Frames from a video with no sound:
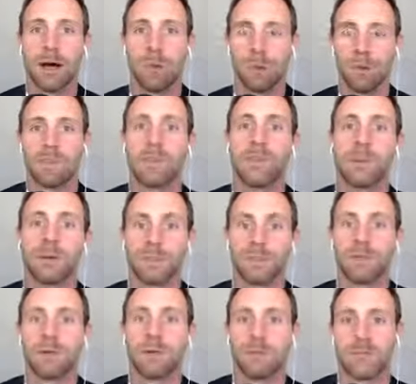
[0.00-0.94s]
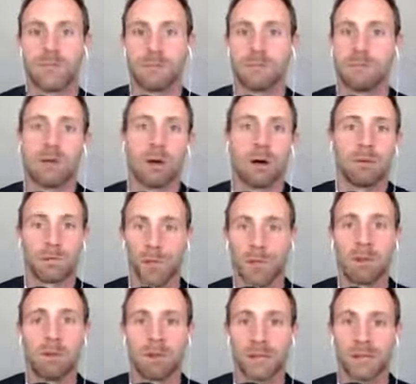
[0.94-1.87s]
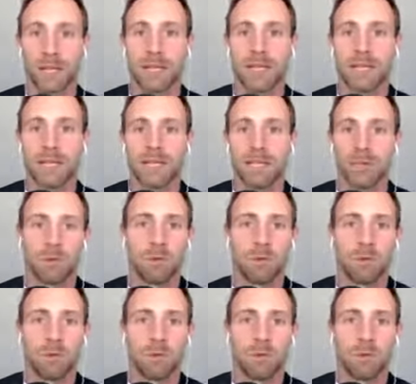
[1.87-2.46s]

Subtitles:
within those first couple of days to a